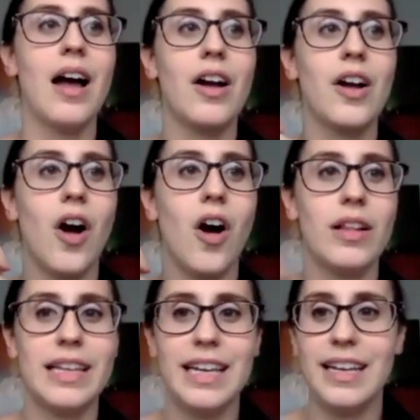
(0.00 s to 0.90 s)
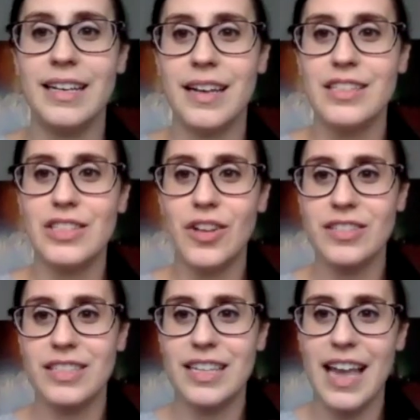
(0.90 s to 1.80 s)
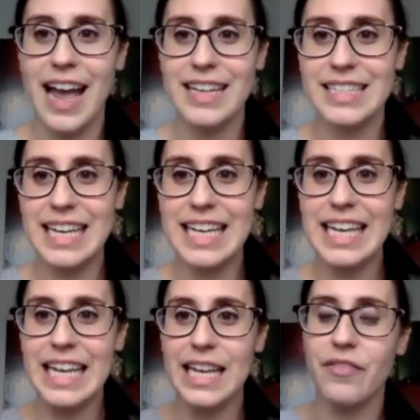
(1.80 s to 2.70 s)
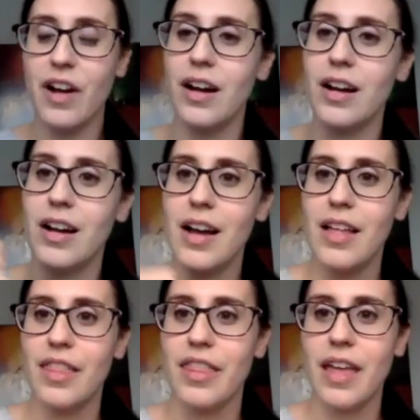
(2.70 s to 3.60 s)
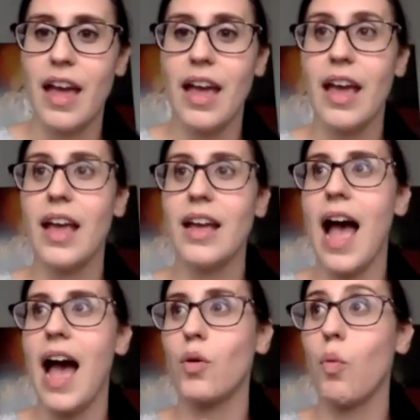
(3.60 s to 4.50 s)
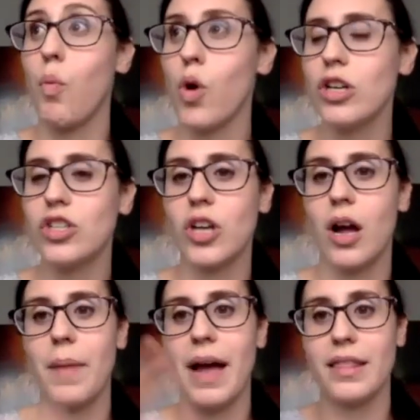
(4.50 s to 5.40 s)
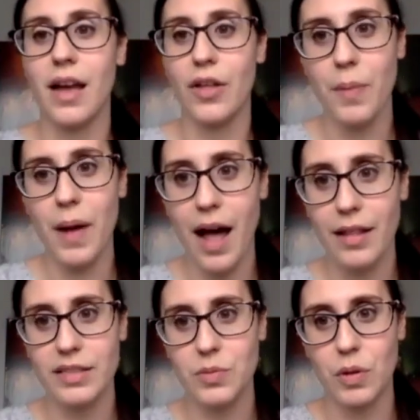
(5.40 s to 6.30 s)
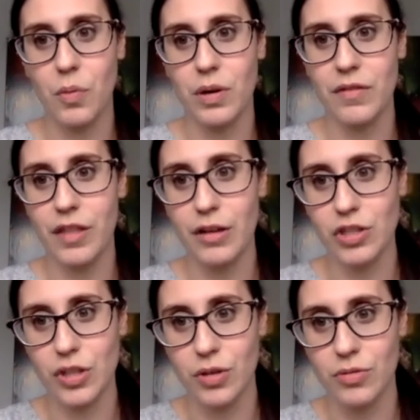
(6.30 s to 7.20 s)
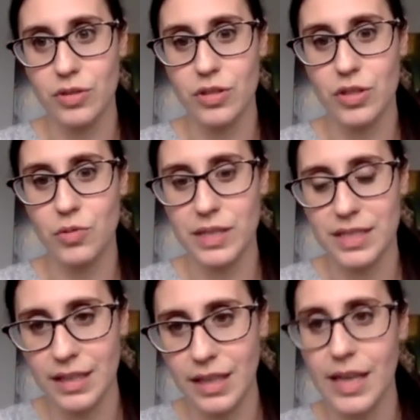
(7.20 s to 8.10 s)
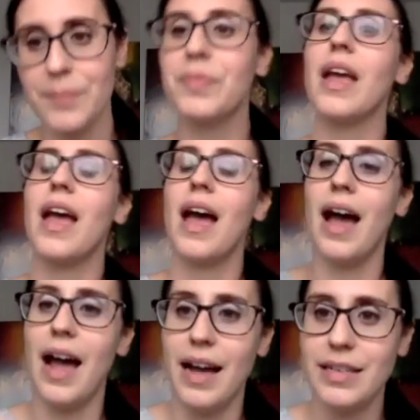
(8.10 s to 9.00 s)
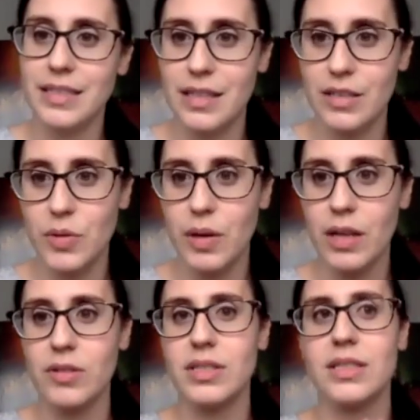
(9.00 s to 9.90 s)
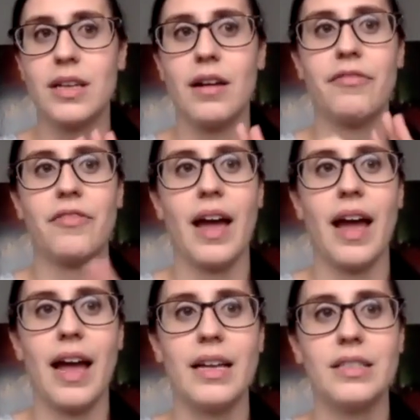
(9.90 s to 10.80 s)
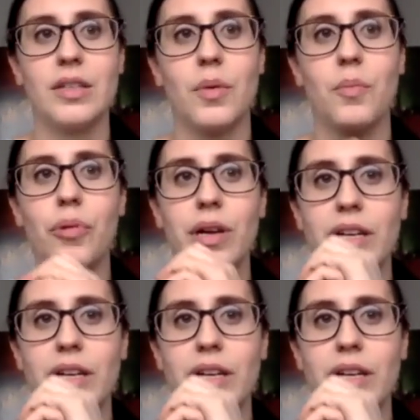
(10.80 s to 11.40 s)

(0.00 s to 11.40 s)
Colleen Dauncey and Akiva, they had a workshop at the Other Palace with one of their shows just recently, and they're doing loads of stuff. And Britta